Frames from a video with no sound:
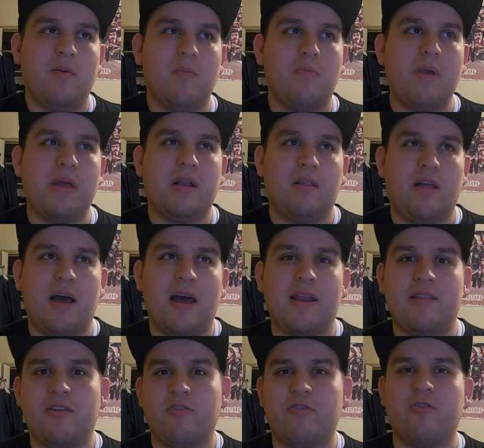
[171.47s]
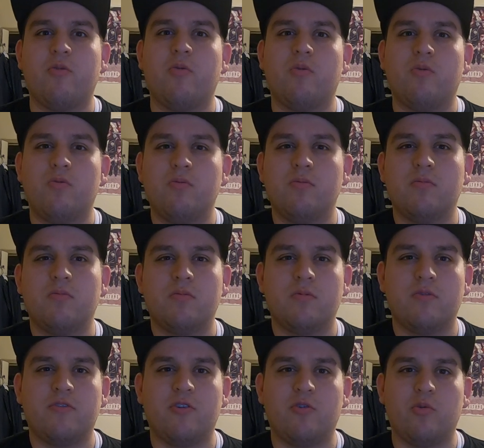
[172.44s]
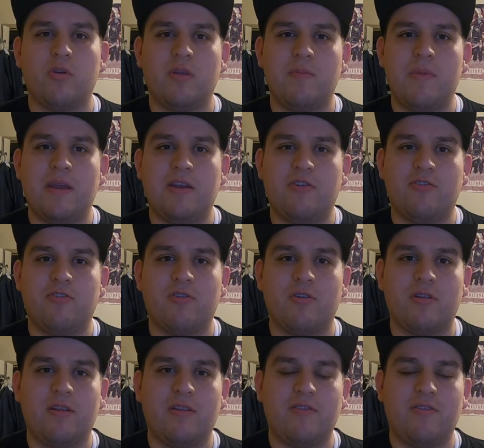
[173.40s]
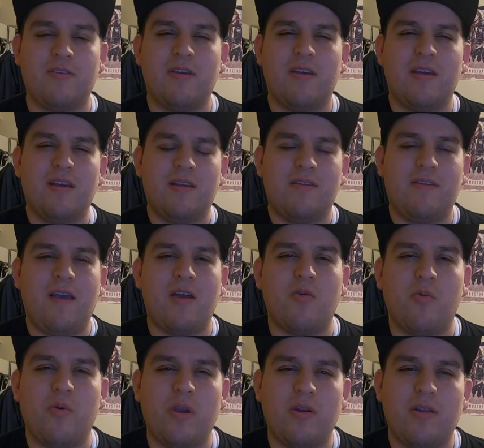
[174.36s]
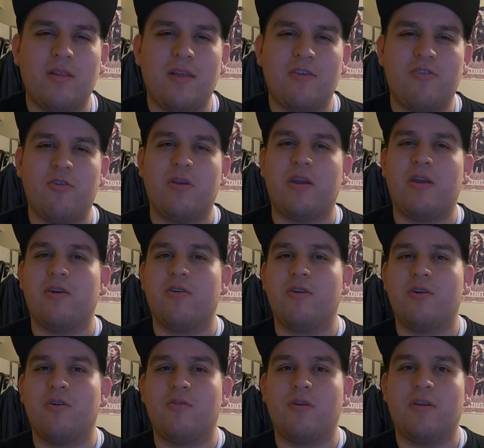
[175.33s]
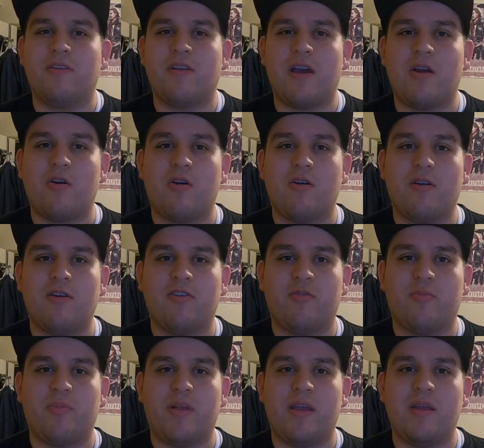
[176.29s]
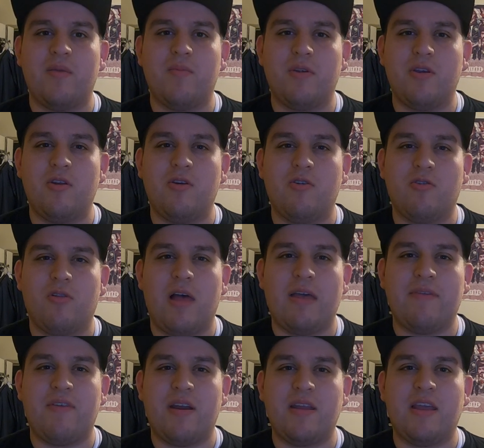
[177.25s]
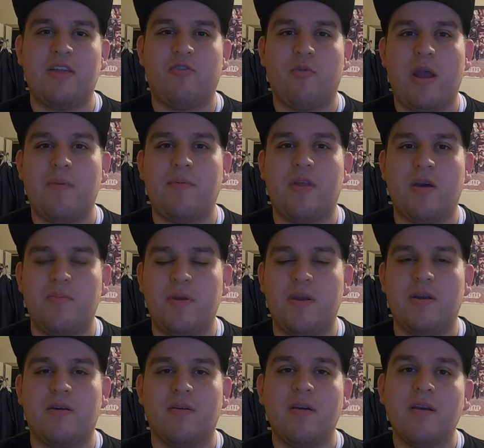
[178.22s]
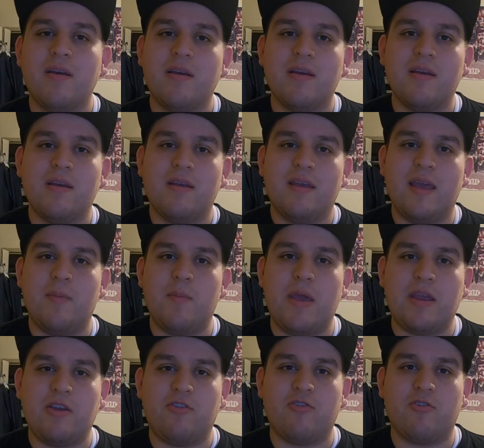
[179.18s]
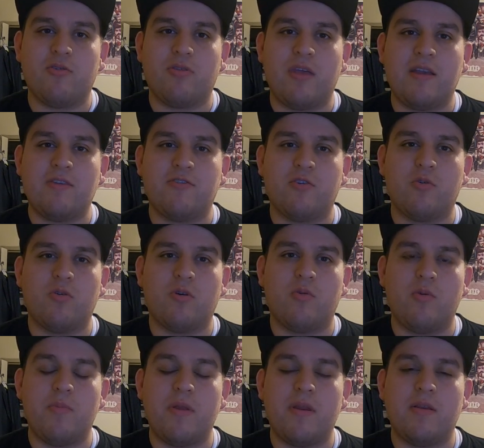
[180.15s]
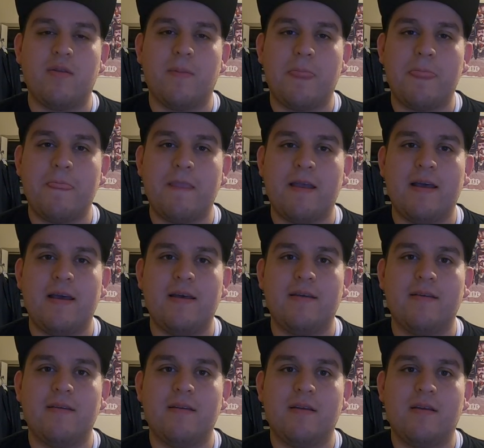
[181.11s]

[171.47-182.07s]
been a lot at the school. So really making sure that it's kind of weird unless you're here. You don't. It's kind of hard to explain, but your life kind of gets wrapped up here, and making sure things are going on.